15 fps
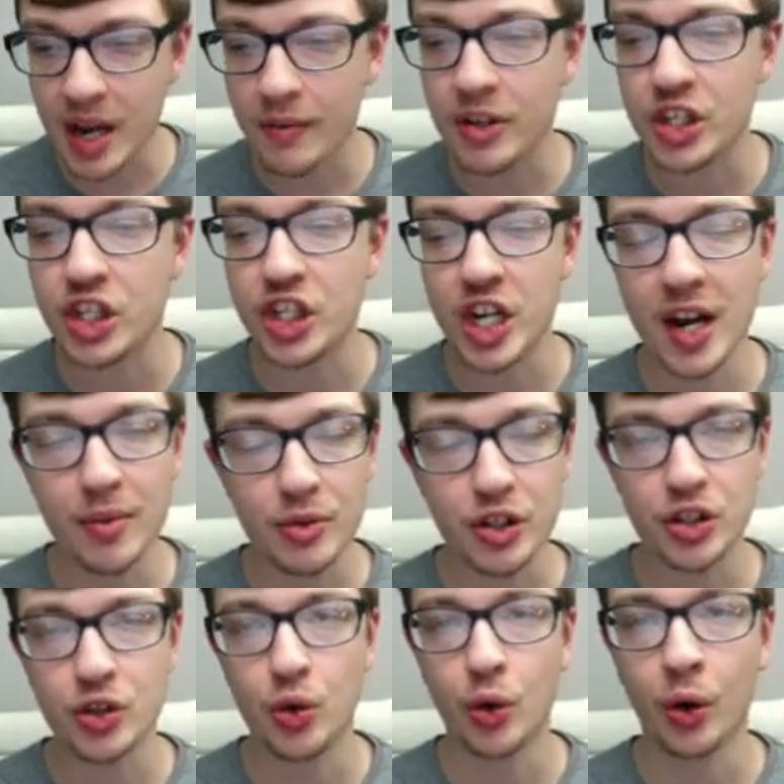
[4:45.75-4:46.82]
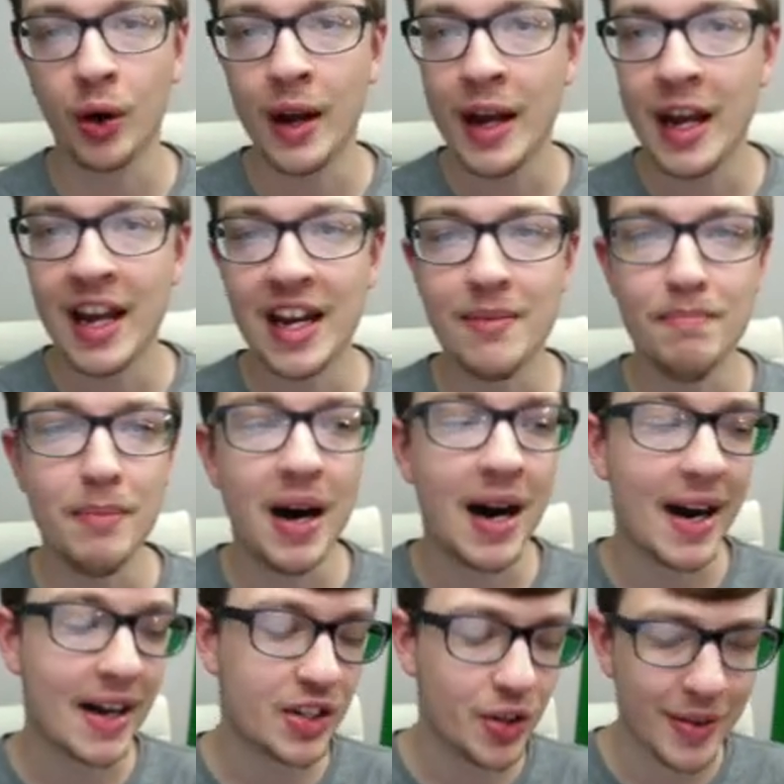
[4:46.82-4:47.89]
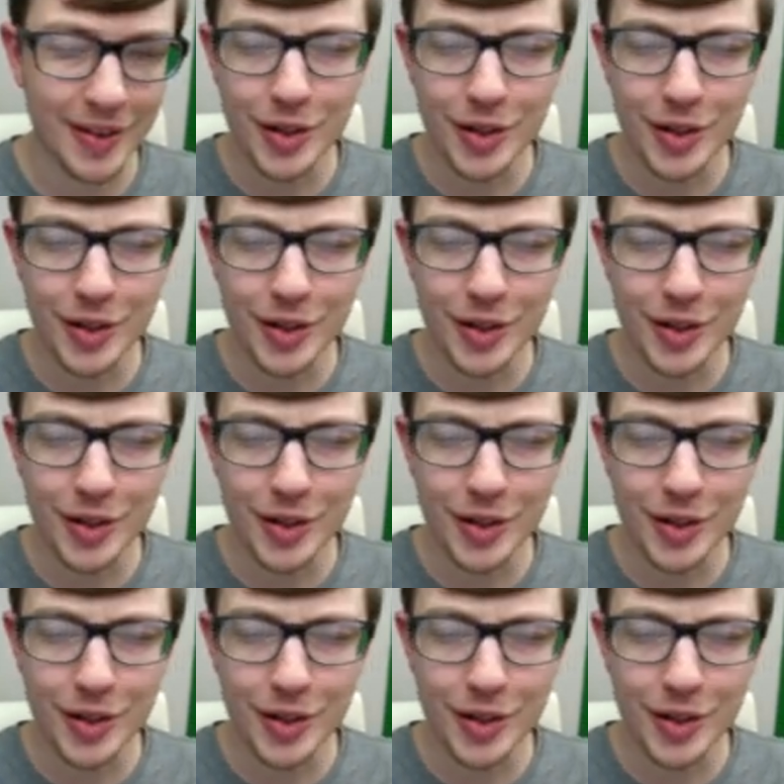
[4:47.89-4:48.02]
of a general store in mind. So it